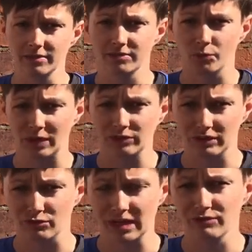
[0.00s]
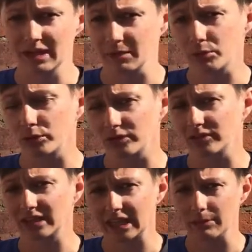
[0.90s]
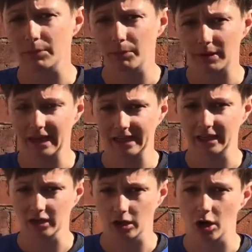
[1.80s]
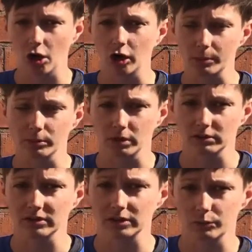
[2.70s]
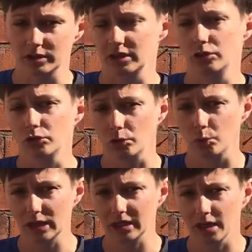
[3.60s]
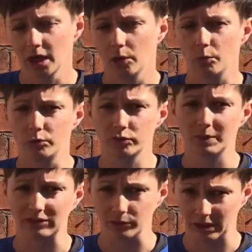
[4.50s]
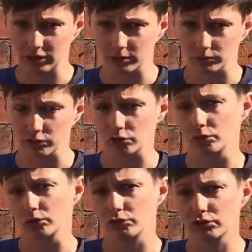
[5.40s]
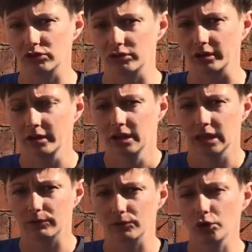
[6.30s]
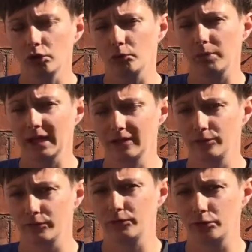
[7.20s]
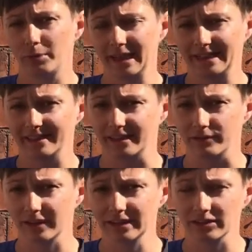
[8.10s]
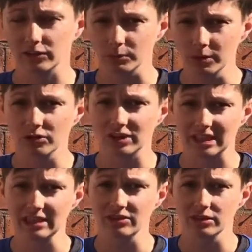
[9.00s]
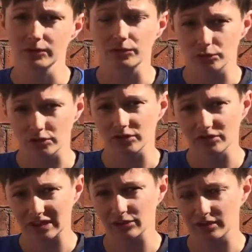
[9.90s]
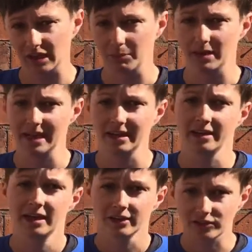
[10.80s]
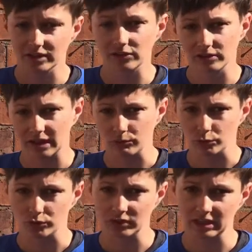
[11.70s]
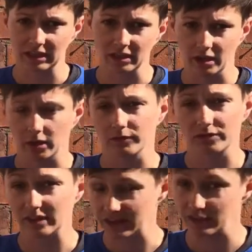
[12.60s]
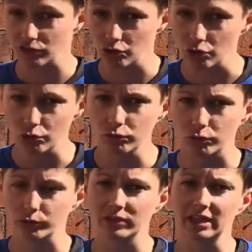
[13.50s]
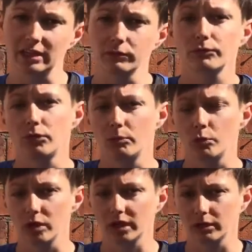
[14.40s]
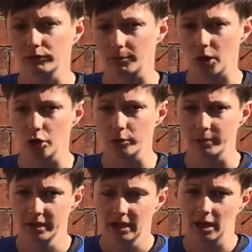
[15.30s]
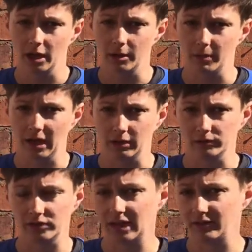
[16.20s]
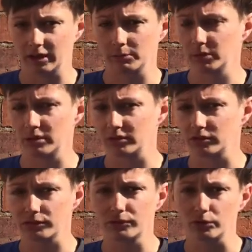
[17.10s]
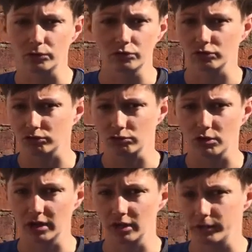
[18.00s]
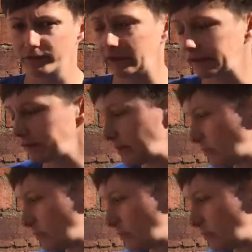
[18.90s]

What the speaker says: It's really, really important to keep planning a high priority within your week, especially when it comes to your nutrition. If you've got your food planned in advance, it's much easier for you to stick to that plan, stick to that routine, and obviously this new routine from working from home, and obviously having an abundance of food just right at your fingertips.